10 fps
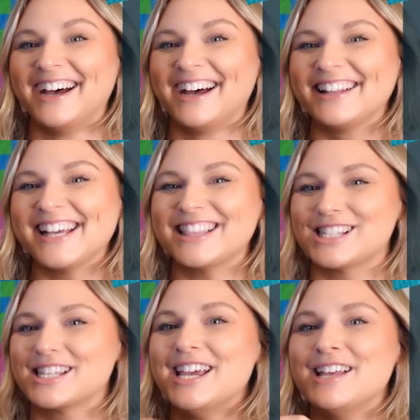like
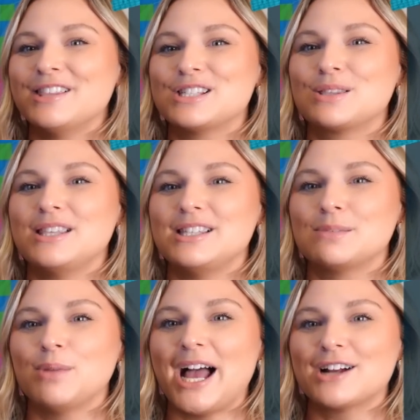these
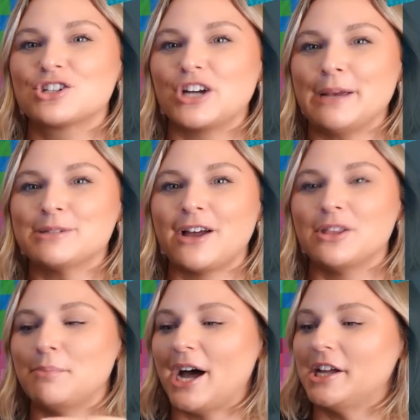black stripes on
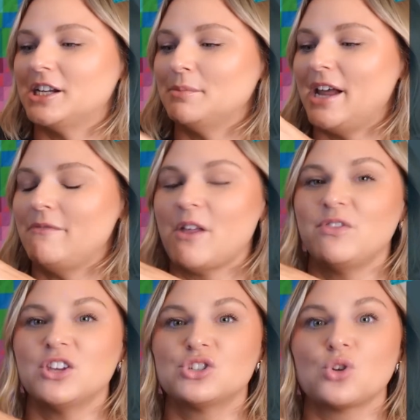the bottom, and then
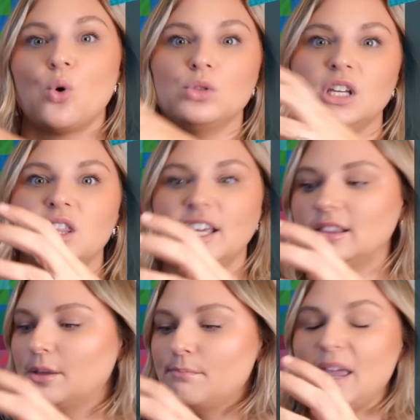this only
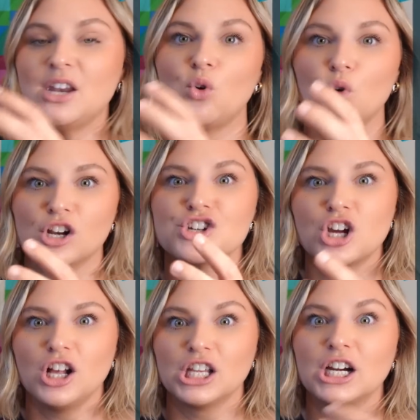like the main orange
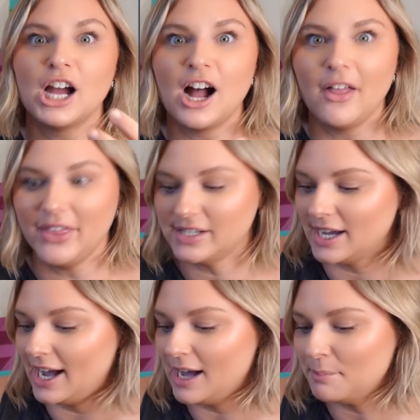color on the
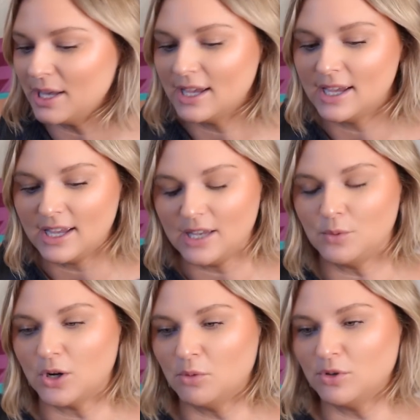top. It
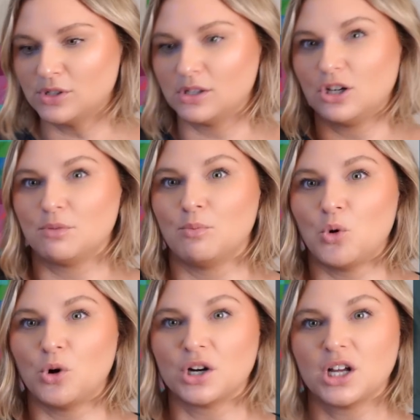would almost look
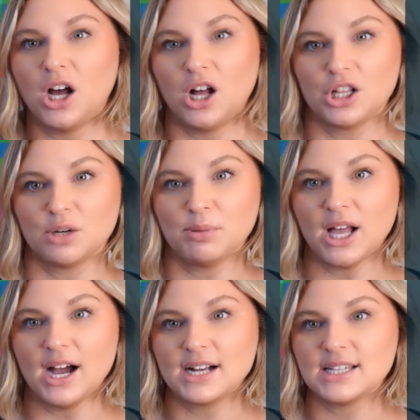more color
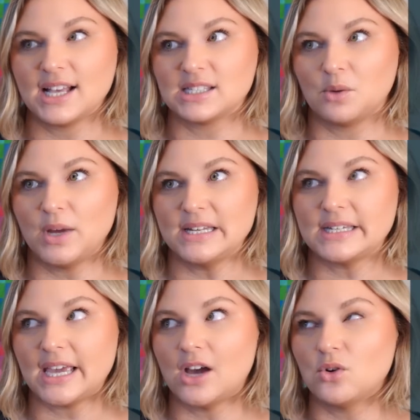blocked as it went
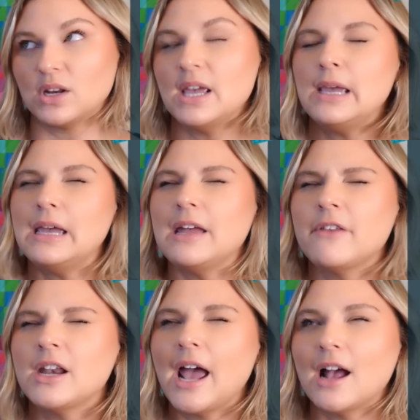down. And
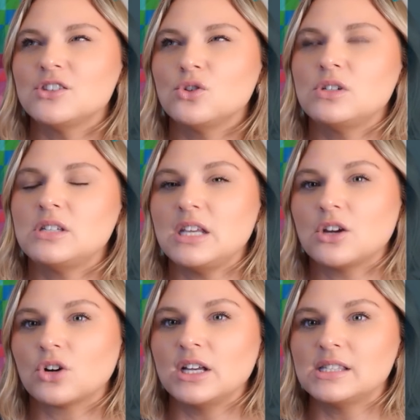then as you
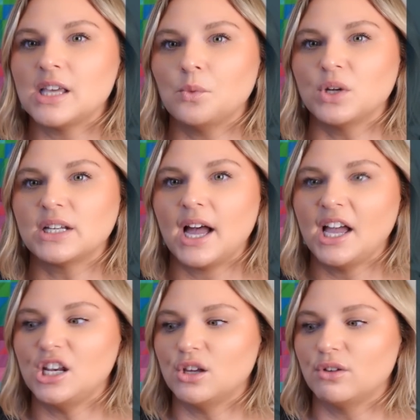decrease, it would
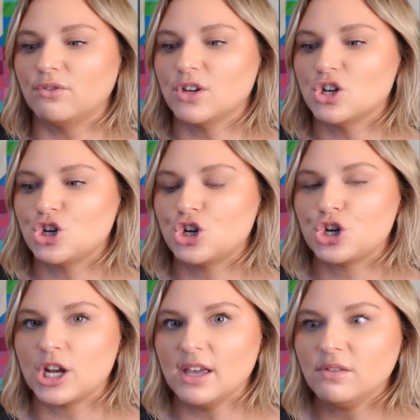kind of
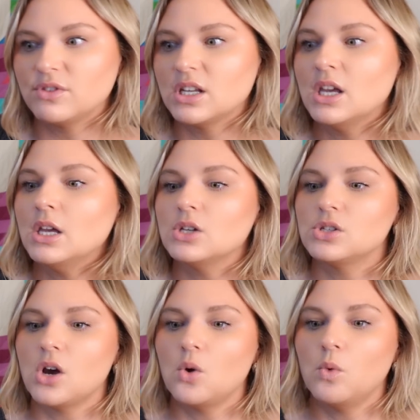shift.
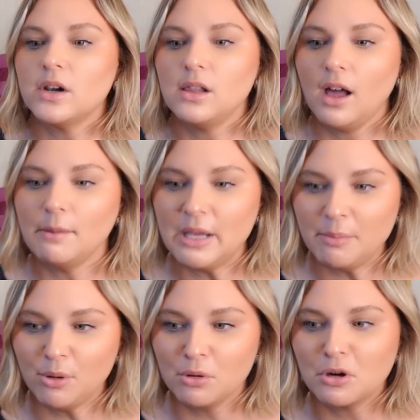So what a lot of
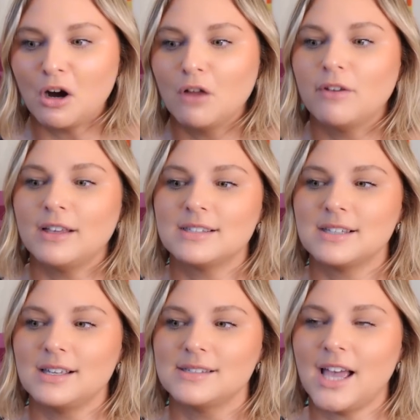people call this
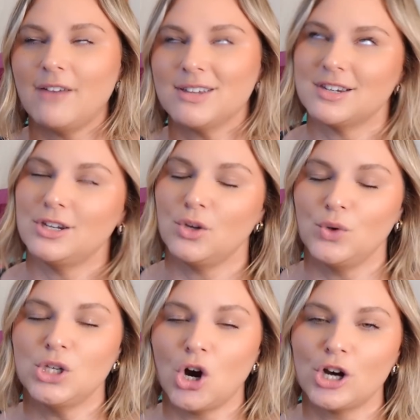is having to do
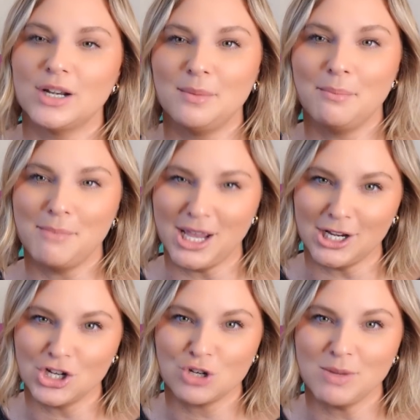yarn
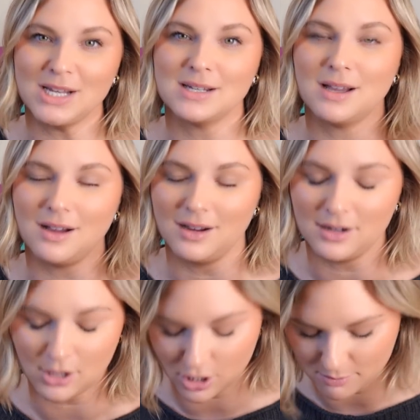management on a
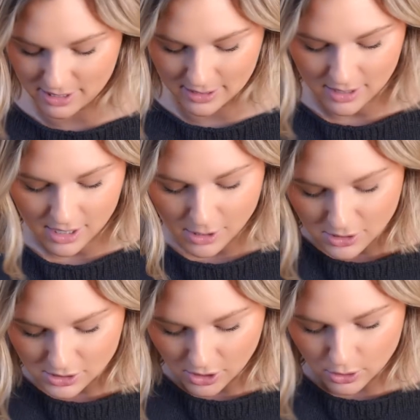garment.
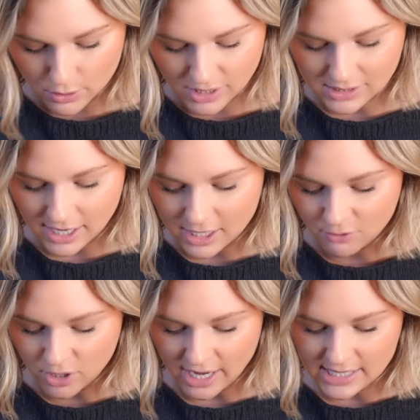So that's kind of
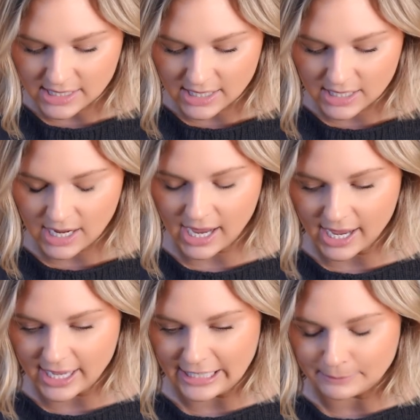what I did.
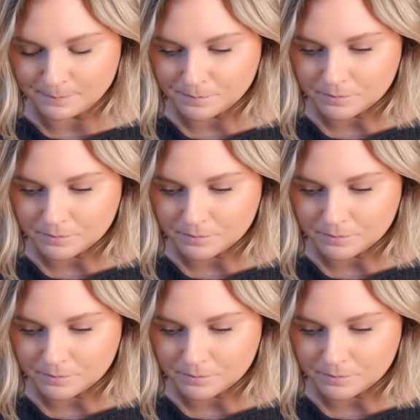I